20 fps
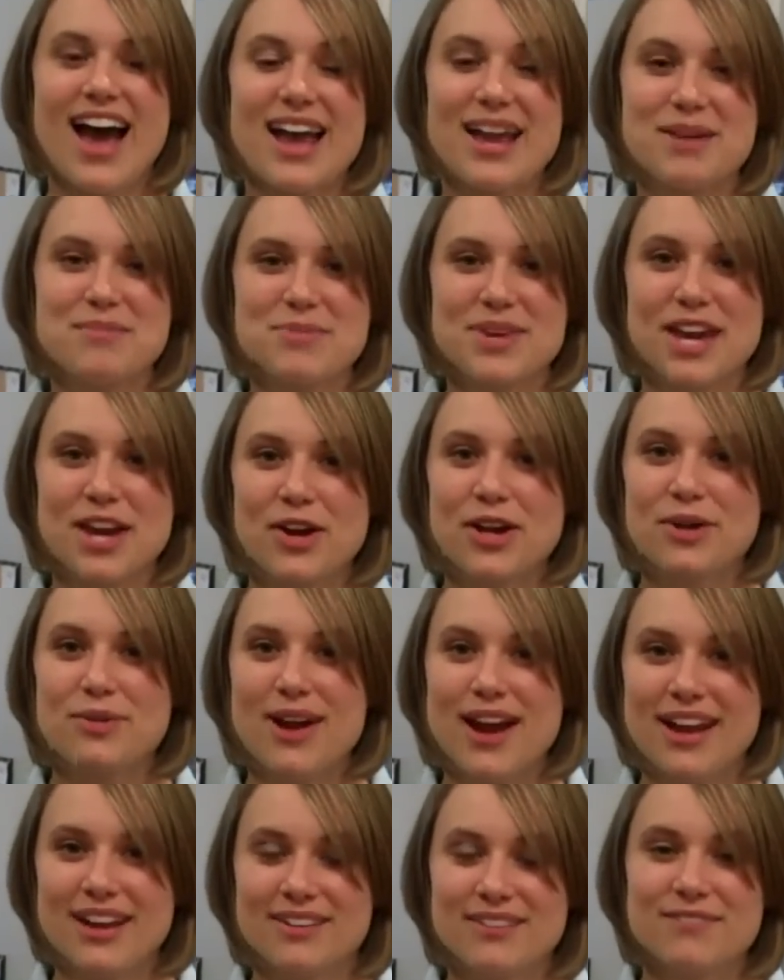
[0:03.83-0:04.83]
Hi, I'm
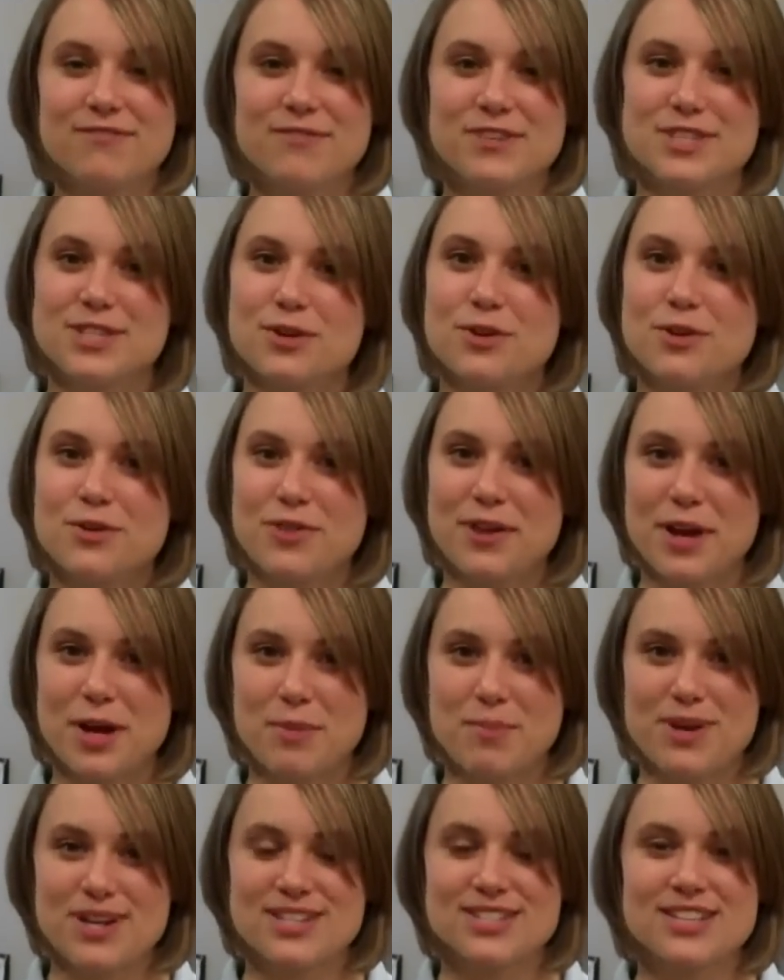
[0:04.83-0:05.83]
Carrie Ryan, physical
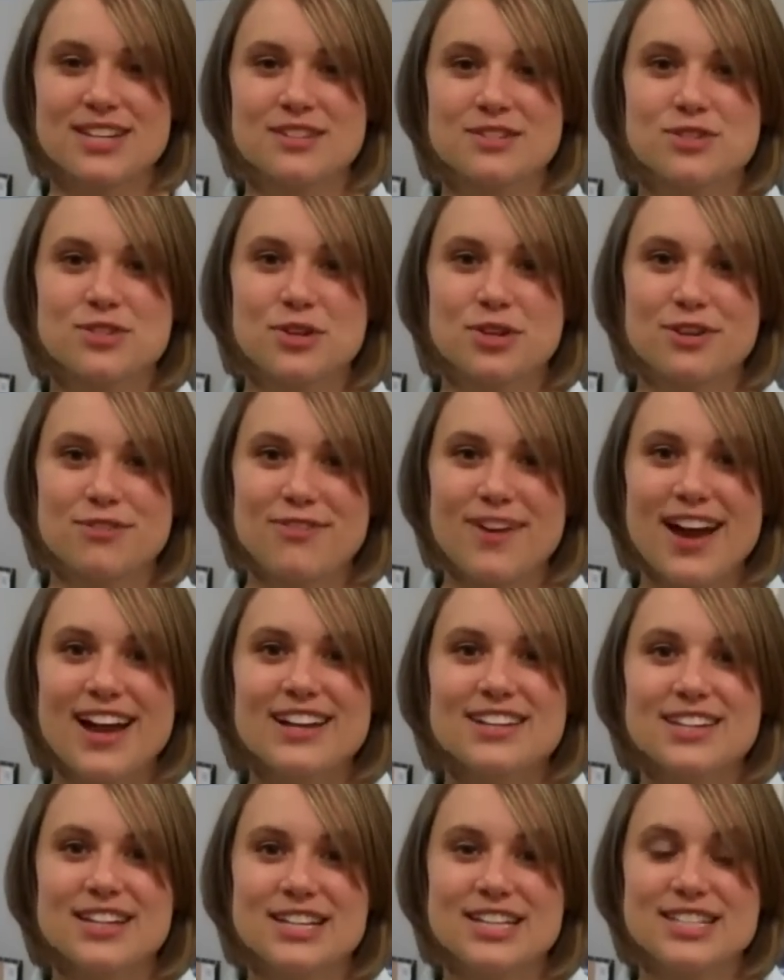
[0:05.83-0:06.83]
therapist and
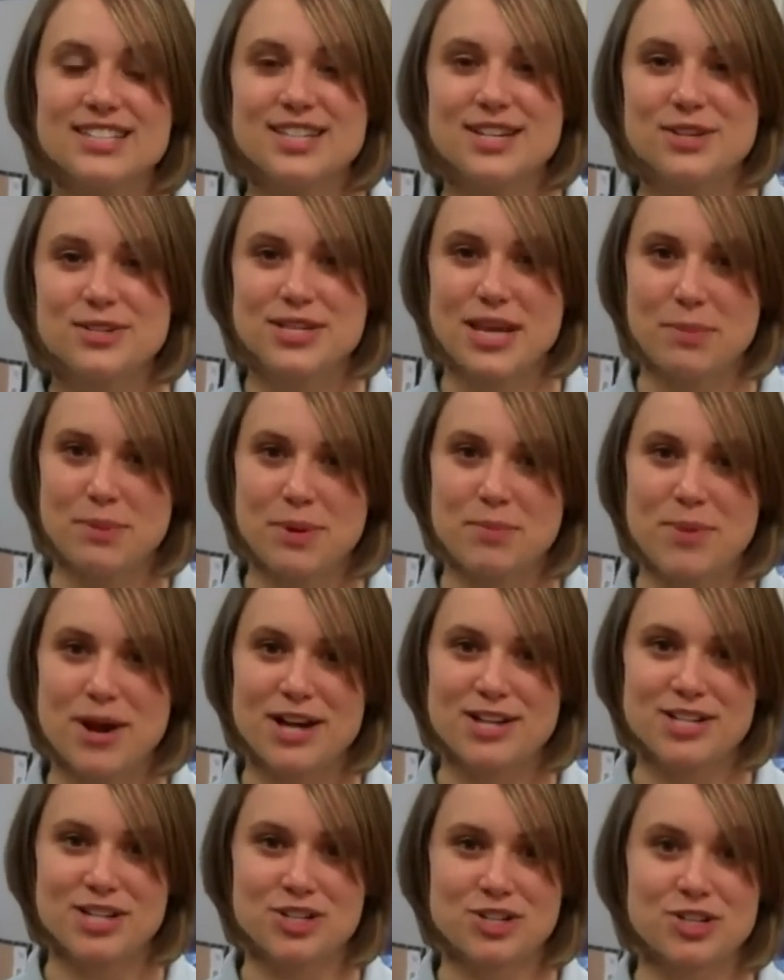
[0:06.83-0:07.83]
certified Kinesio taping
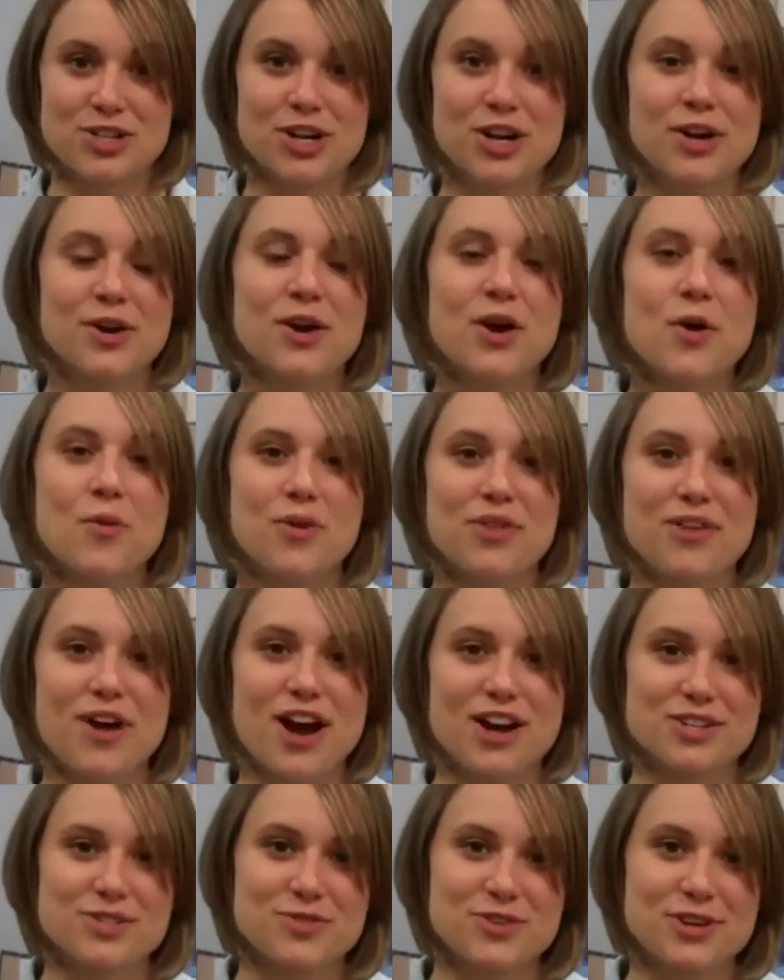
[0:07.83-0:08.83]
practitioner with
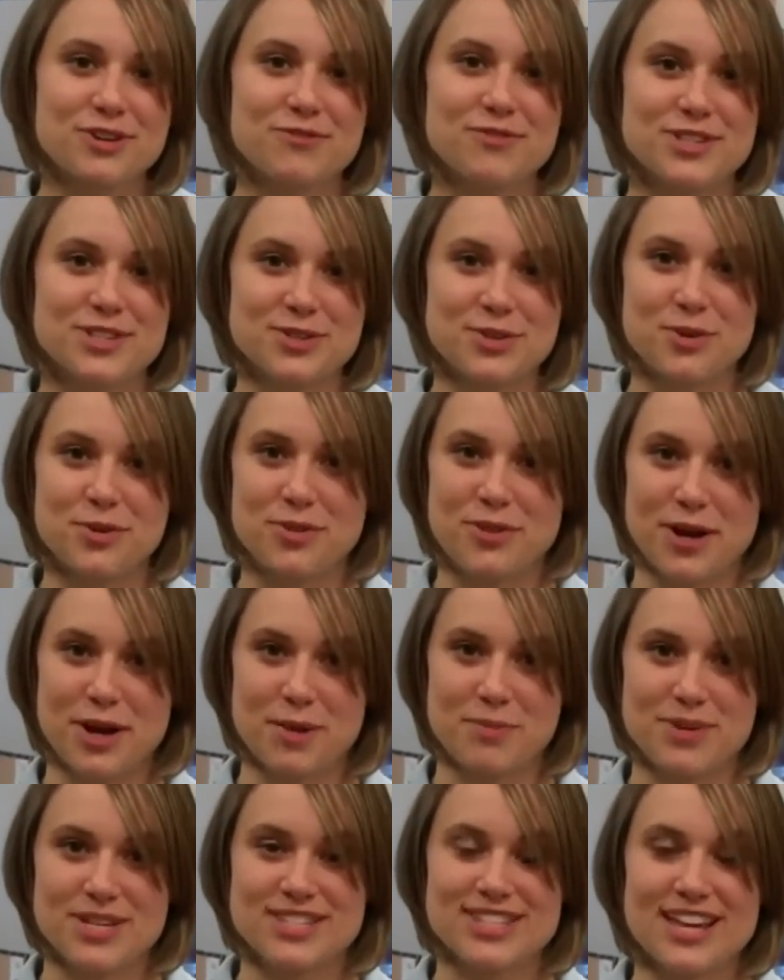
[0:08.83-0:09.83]
Oxford Physical
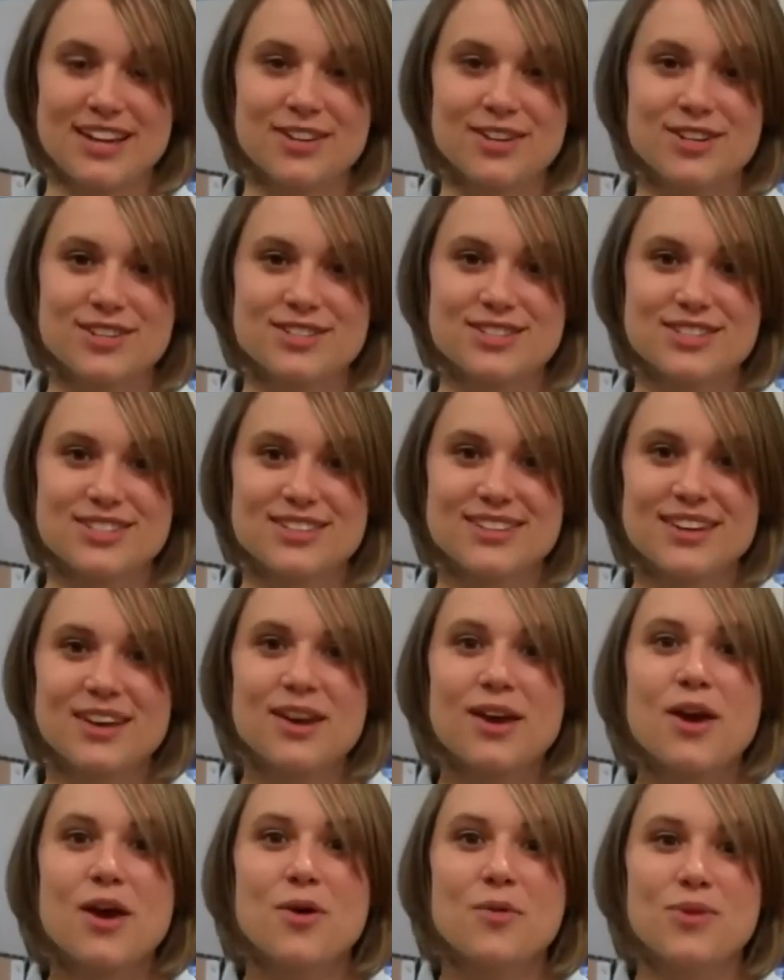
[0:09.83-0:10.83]
Therapy Centers.
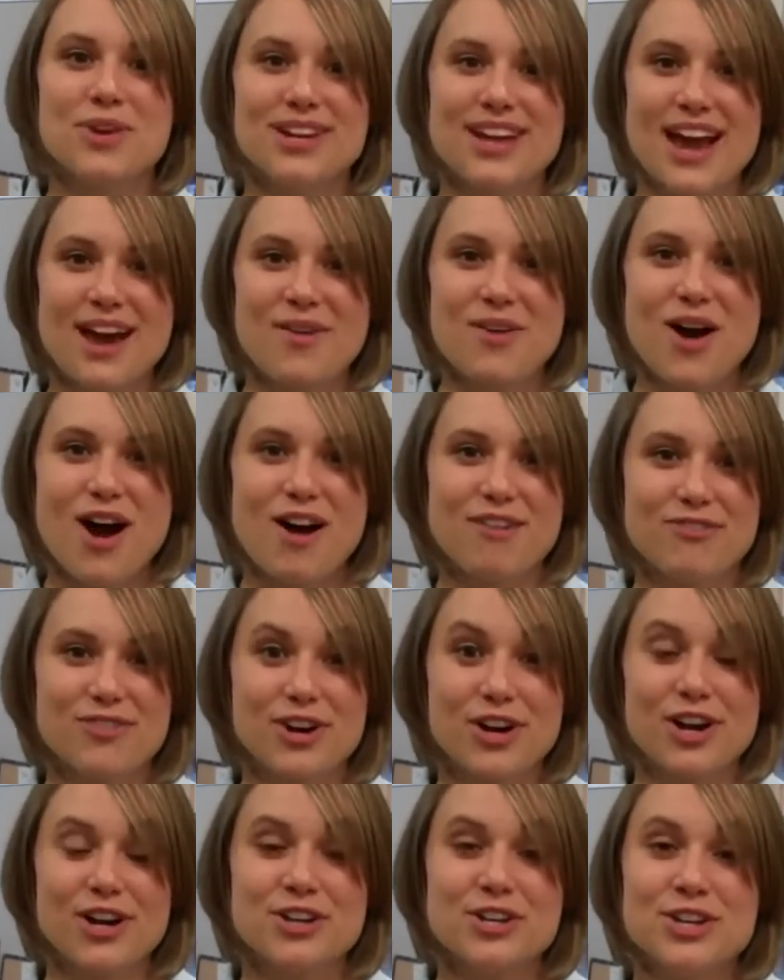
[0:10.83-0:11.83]
We now
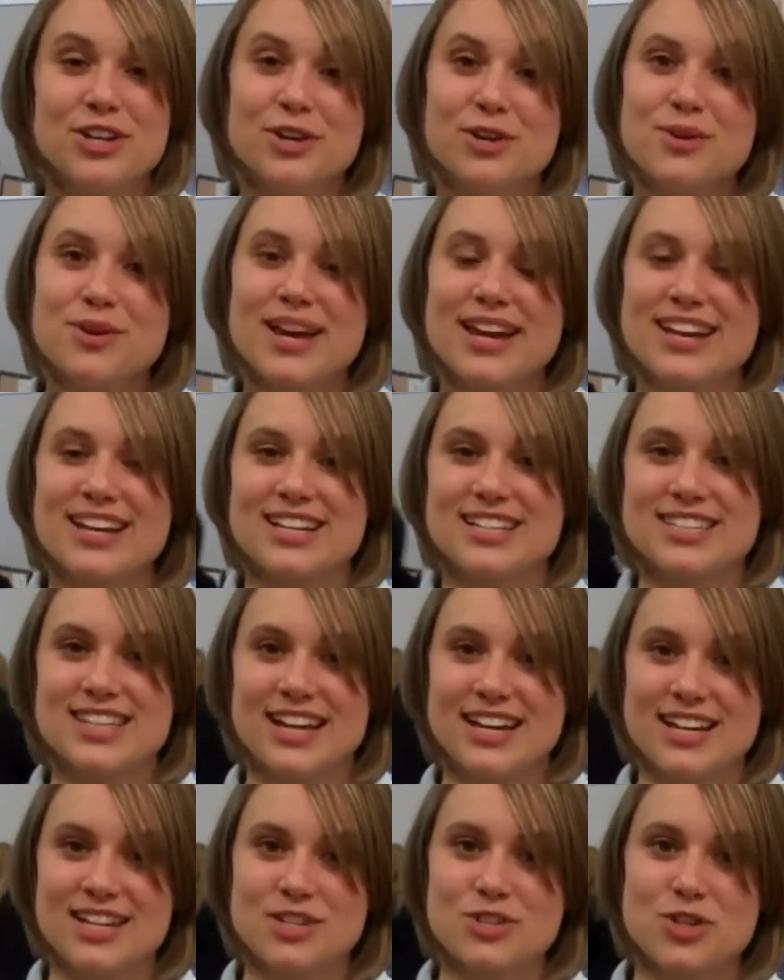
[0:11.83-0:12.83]
offer a new and
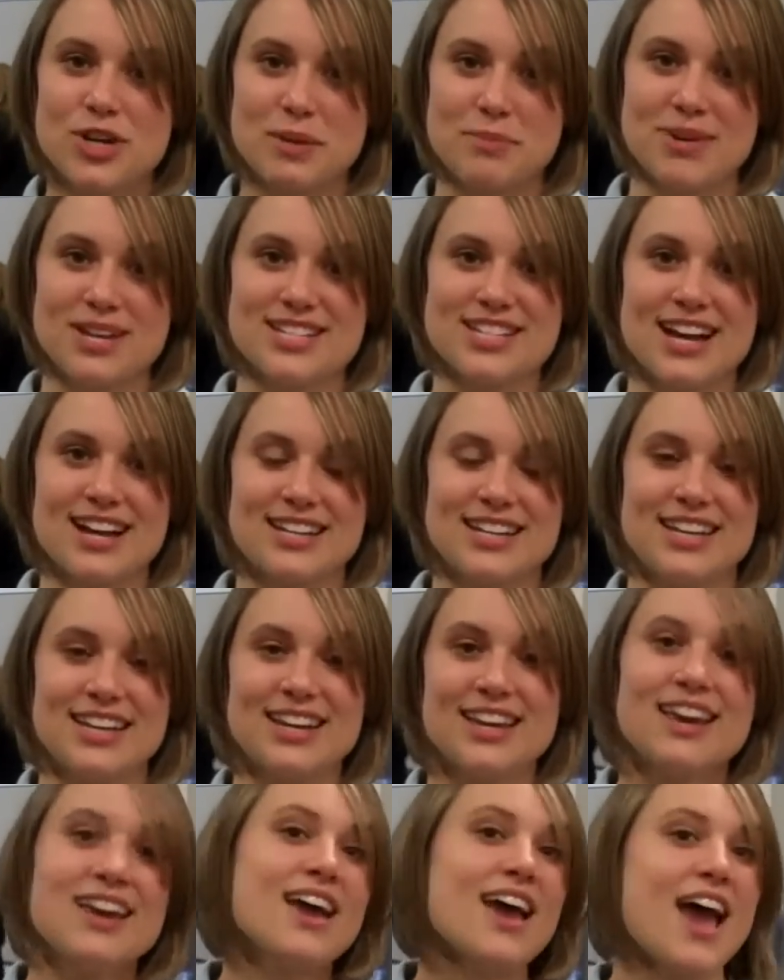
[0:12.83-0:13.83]
exciting treatment
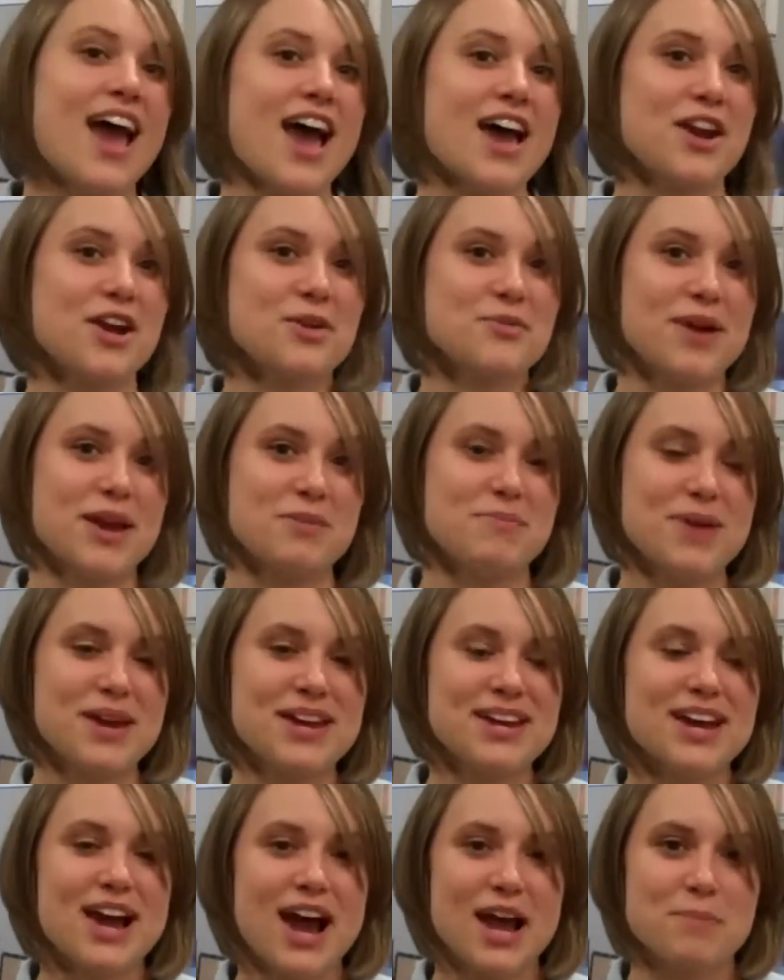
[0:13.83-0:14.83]
technique at our Red
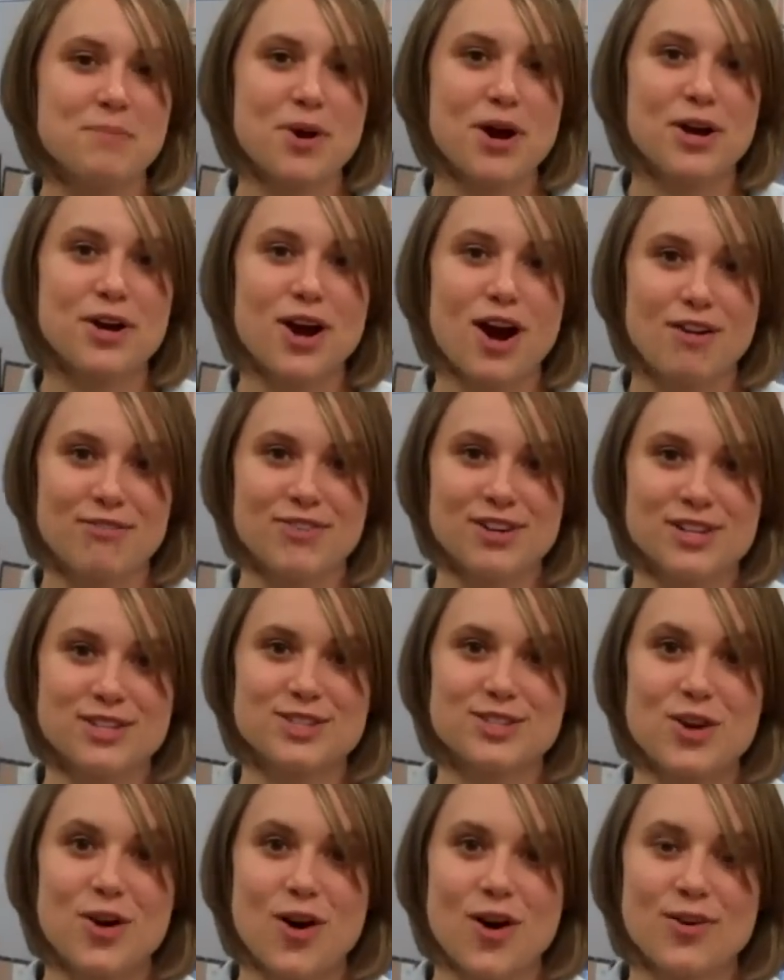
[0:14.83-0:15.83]
Bank Hyde Park
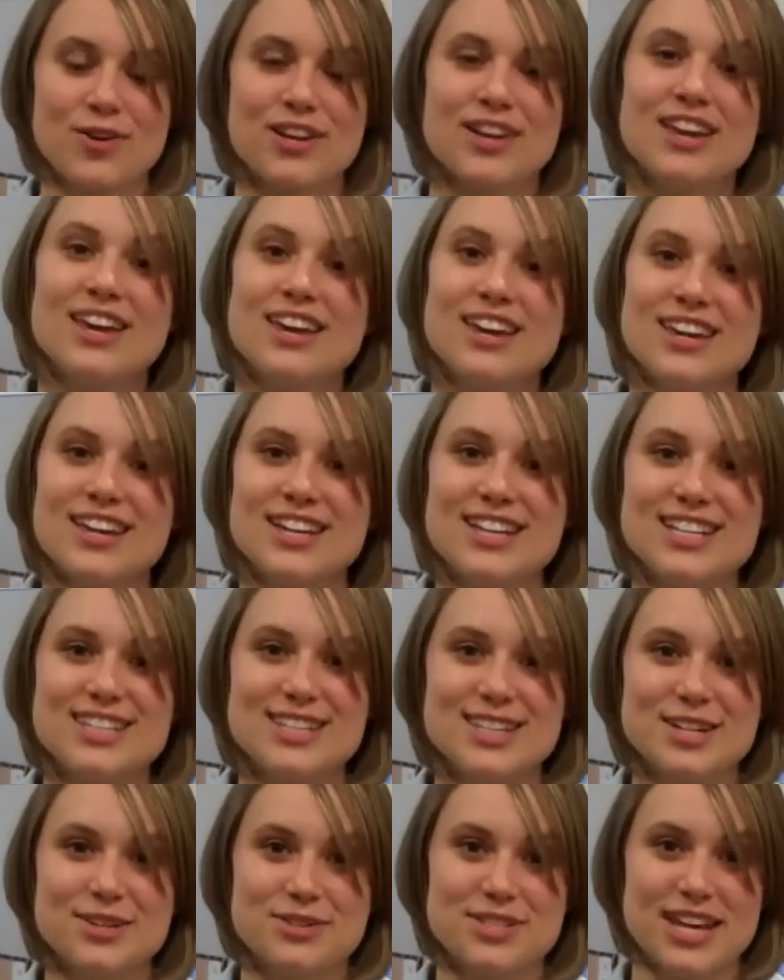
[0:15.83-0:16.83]
office called
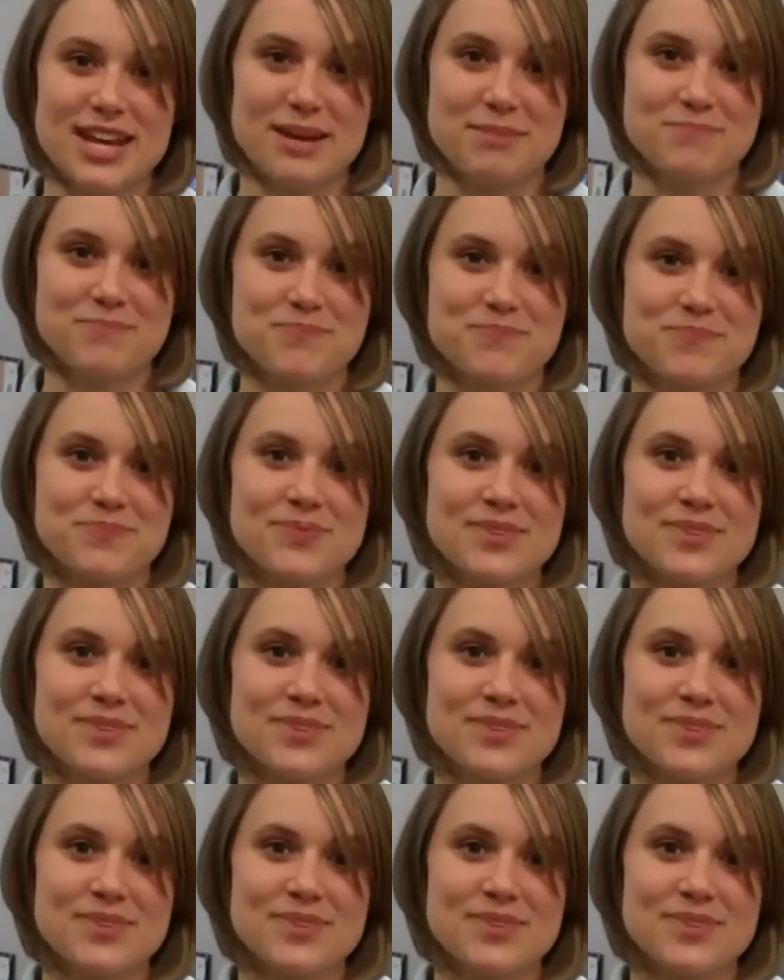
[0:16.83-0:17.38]
Kinesio tape.